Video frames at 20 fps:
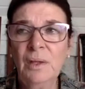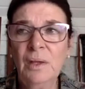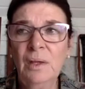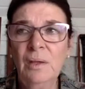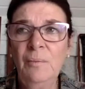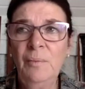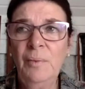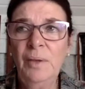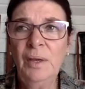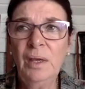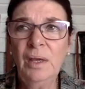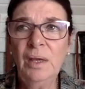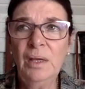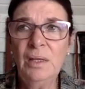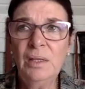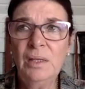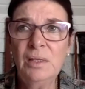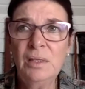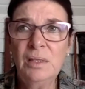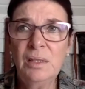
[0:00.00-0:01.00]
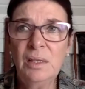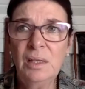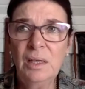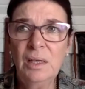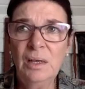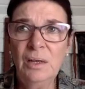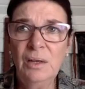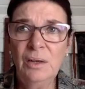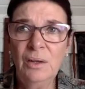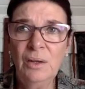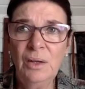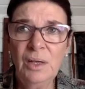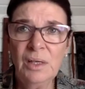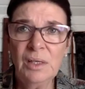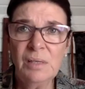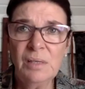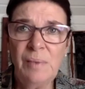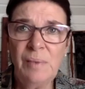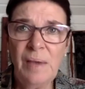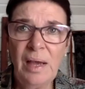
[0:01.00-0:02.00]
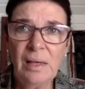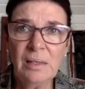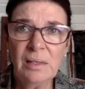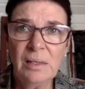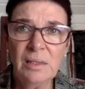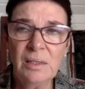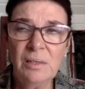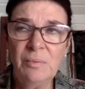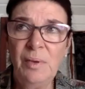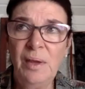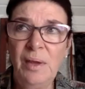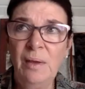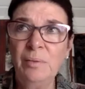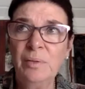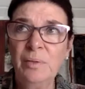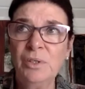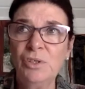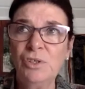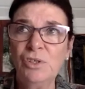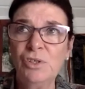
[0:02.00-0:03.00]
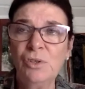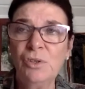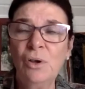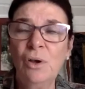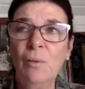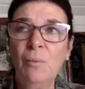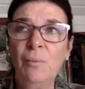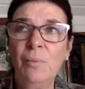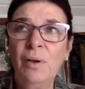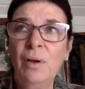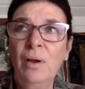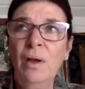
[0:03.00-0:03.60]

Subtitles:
because they're not expected to be able to stop.